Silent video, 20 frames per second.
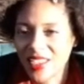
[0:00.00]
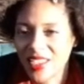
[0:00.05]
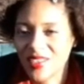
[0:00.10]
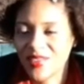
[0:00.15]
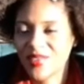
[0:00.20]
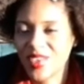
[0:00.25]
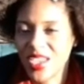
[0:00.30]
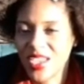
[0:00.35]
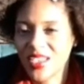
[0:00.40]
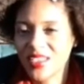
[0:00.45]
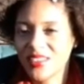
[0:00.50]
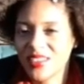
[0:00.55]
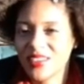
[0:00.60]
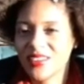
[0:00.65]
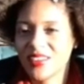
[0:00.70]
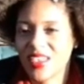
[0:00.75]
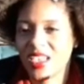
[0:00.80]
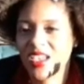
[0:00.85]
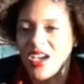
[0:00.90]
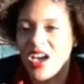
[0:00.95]
In Vegas,
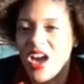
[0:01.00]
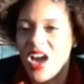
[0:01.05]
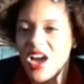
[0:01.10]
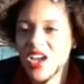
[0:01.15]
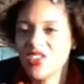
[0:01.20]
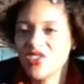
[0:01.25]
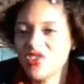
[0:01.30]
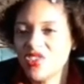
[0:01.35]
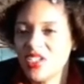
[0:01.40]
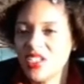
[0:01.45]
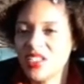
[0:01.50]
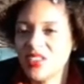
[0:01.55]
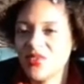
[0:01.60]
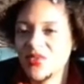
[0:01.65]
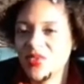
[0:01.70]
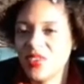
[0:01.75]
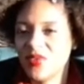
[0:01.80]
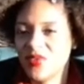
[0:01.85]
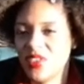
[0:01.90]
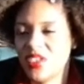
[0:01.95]
it's like
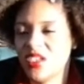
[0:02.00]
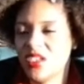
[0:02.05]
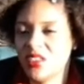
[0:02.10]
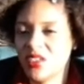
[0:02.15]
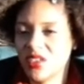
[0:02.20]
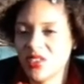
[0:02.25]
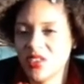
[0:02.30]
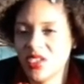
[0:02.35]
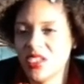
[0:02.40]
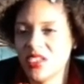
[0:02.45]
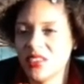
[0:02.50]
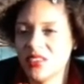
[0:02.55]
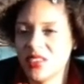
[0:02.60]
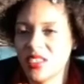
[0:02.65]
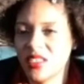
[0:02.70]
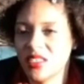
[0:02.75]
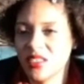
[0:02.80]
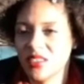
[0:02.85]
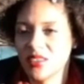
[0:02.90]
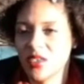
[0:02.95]
115 degrees
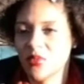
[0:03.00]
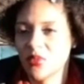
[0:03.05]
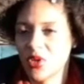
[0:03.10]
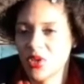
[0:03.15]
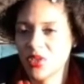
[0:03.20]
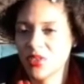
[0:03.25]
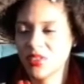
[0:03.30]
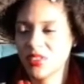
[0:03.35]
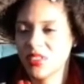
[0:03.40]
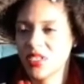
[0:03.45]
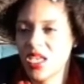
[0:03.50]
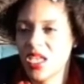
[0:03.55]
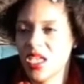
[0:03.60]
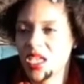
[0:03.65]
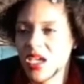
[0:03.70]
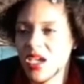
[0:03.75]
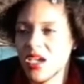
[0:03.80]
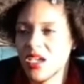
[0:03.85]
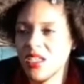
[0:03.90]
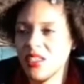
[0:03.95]
in the summers,
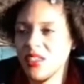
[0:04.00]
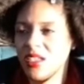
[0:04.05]
and